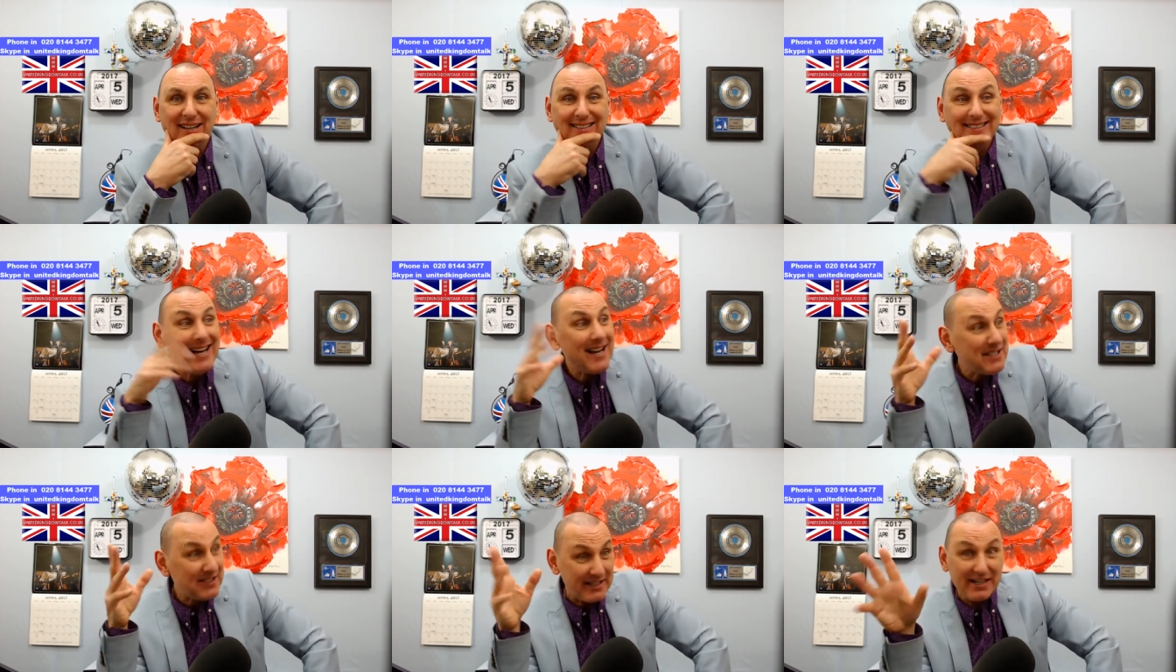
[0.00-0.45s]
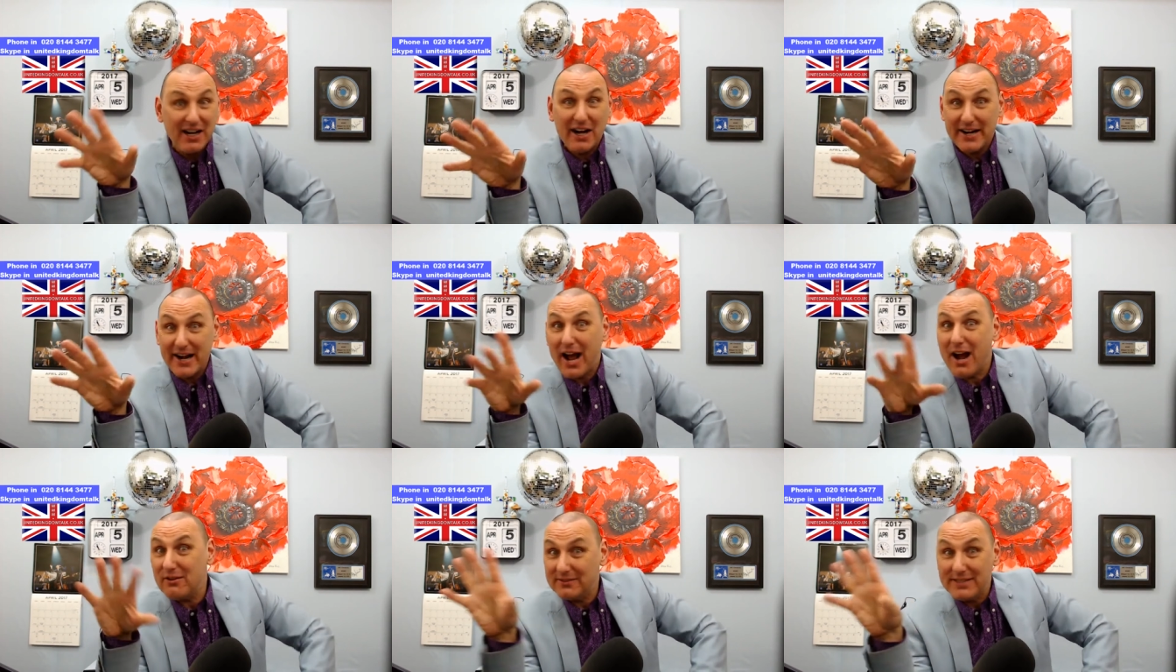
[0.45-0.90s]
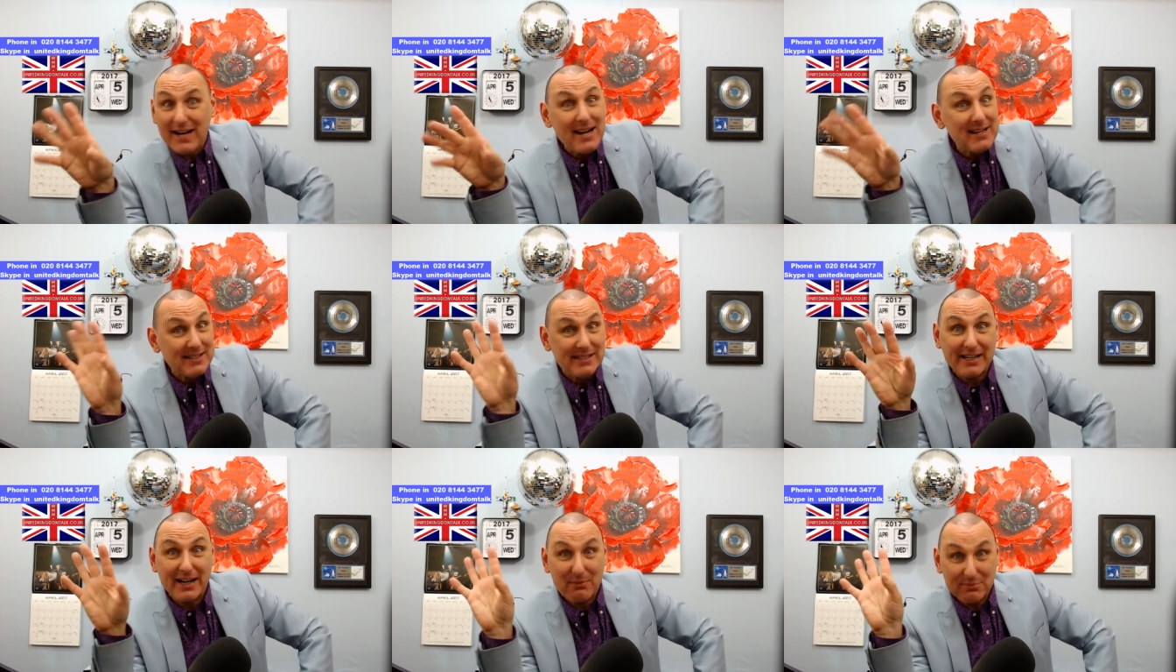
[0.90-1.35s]
Dusting, I know,
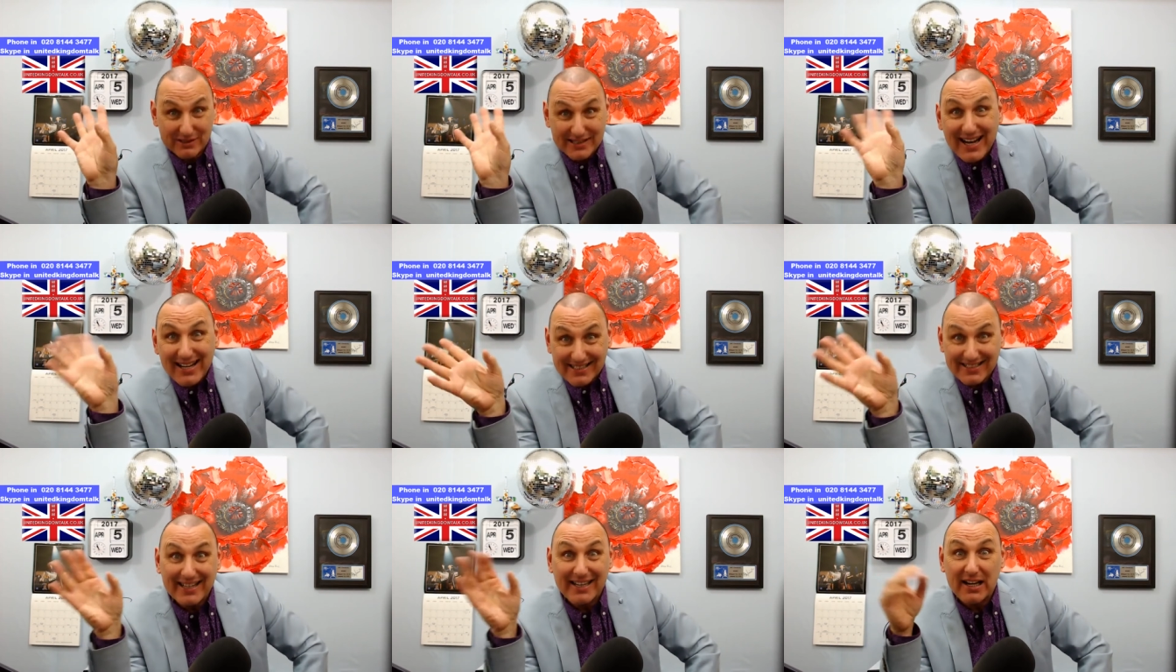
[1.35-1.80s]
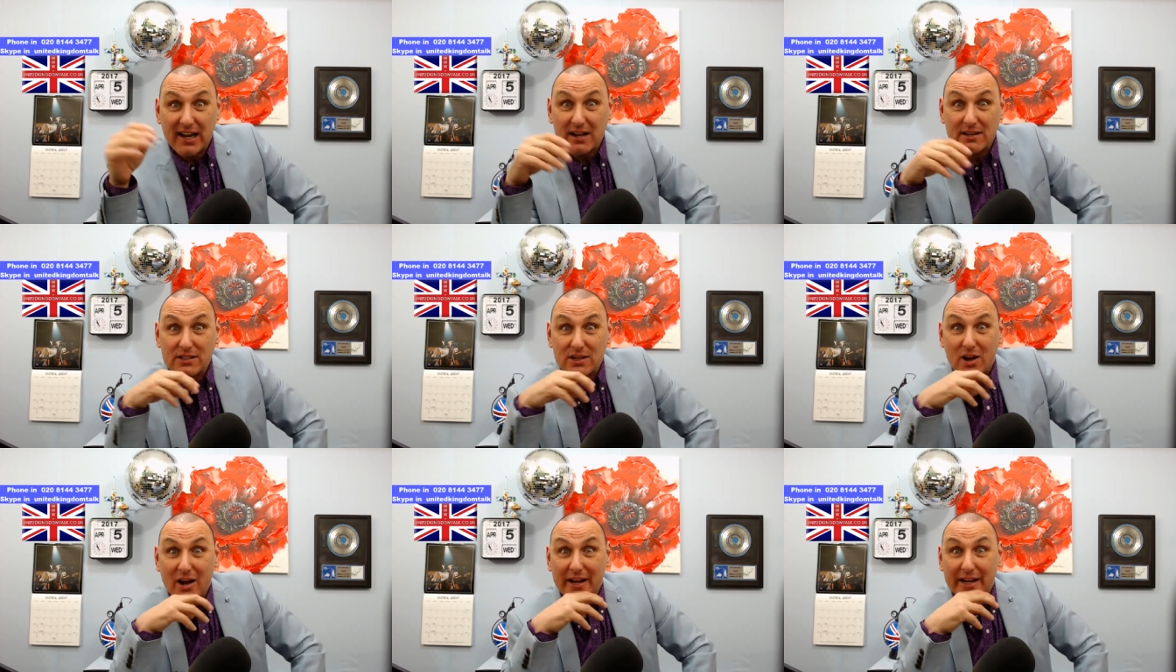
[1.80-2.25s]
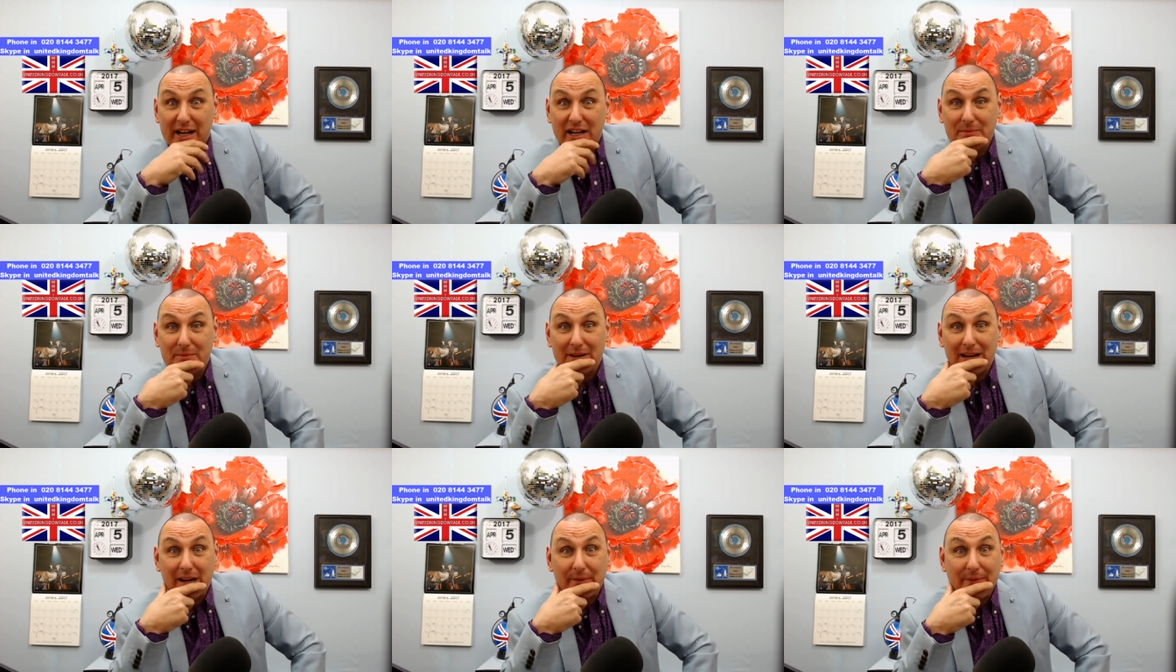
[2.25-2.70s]
dusting. I was dusting last night. Can
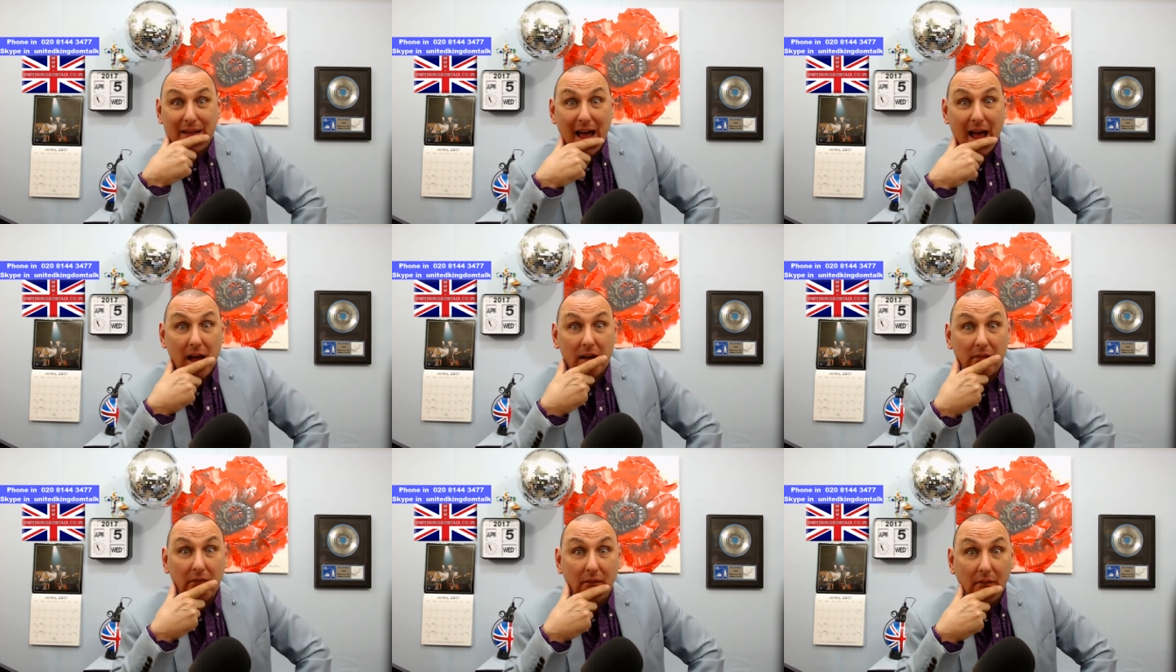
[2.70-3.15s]
you believe that?